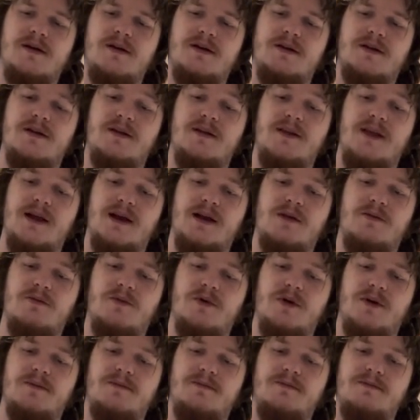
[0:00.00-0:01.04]
The second
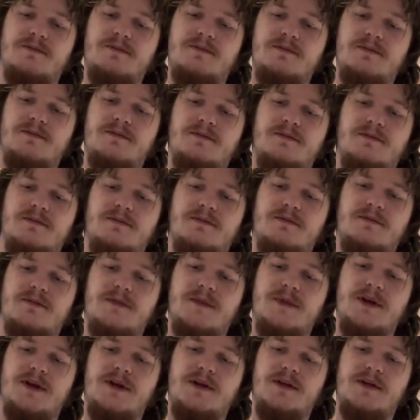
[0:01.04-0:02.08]
one
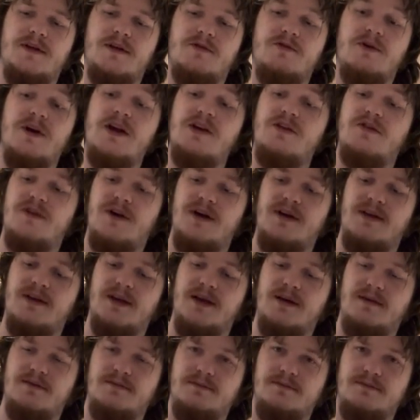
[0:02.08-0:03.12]
is ray
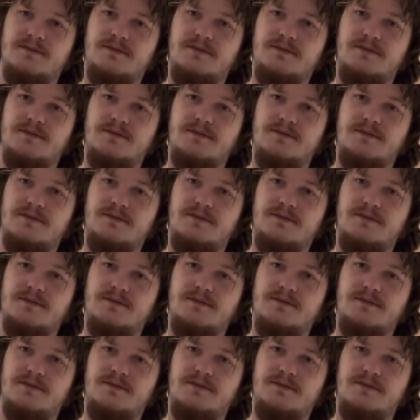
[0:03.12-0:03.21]
tracing.